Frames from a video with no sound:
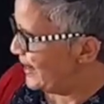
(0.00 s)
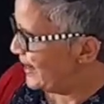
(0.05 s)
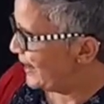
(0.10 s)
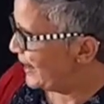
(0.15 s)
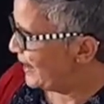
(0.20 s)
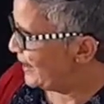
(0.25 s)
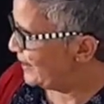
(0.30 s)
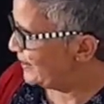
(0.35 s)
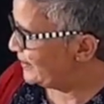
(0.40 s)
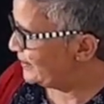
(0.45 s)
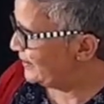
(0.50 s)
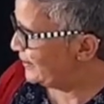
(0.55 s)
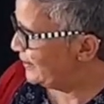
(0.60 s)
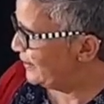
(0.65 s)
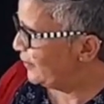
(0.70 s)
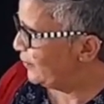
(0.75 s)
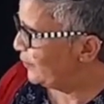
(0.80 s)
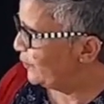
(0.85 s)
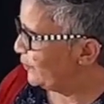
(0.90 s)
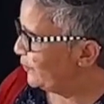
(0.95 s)
And
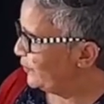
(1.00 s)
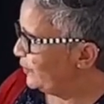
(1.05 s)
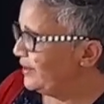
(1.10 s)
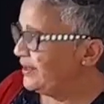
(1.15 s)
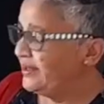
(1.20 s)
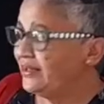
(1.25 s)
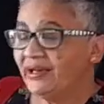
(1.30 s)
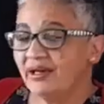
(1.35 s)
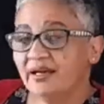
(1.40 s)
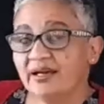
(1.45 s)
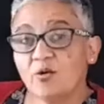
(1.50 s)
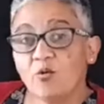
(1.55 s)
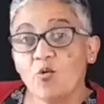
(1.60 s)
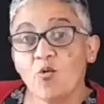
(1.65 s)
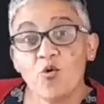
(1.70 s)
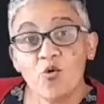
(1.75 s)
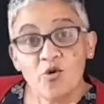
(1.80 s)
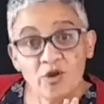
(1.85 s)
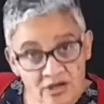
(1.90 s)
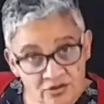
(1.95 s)
in
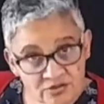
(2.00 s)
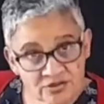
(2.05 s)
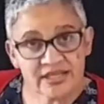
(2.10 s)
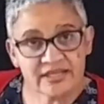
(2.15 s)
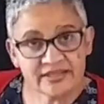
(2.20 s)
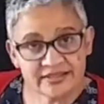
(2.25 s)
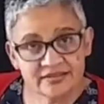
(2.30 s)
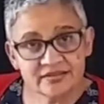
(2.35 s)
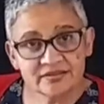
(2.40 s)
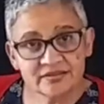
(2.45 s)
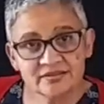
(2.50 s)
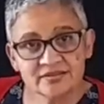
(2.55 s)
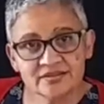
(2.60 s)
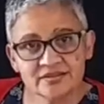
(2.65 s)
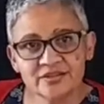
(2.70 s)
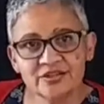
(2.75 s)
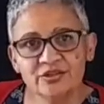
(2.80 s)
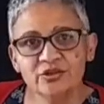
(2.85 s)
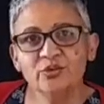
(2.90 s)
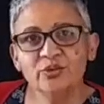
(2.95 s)
all our
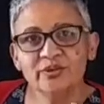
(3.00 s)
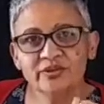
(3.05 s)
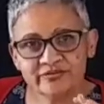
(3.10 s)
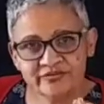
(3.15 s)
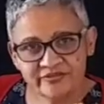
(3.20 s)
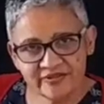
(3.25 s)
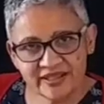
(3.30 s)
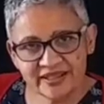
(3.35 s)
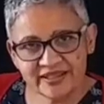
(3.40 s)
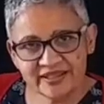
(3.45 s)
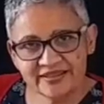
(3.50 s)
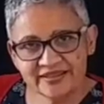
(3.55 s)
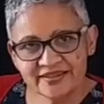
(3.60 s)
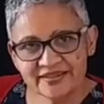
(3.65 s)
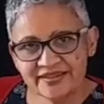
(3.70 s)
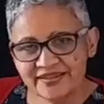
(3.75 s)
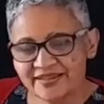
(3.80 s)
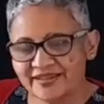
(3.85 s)
titles you will find